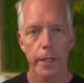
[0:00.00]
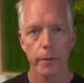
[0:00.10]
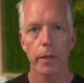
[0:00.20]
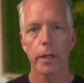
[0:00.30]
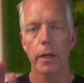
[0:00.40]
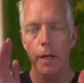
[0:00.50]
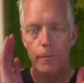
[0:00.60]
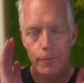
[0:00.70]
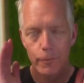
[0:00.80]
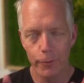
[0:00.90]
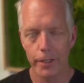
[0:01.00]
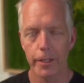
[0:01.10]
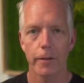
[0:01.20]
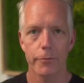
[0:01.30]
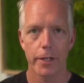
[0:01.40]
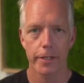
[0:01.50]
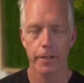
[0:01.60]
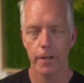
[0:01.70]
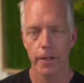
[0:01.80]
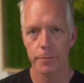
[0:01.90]
Anyway, I'm really off
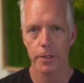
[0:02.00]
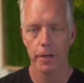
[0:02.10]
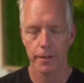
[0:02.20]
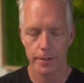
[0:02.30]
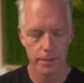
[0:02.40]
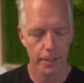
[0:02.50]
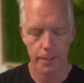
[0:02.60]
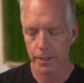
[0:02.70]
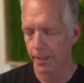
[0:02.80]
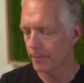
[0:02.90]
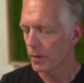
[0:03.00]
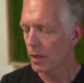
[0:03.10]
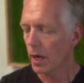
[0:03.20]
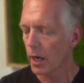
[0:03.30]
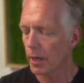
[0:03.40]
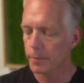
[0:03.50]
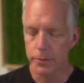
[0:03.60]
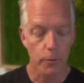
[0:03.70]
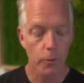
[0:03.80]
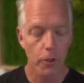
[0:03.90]
track here. I'm sorry, it's late in the day.
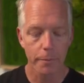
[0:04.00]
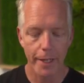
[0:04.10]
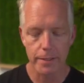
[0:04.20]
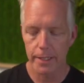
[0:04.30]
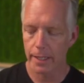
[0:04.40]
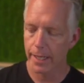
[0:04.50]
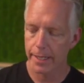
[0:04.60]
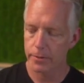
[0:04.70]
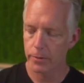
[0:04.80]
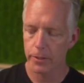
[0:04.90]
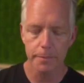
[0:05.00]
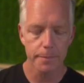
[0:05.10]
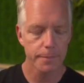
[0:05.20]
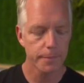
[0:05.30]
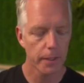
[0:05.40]
So going back to that last chord,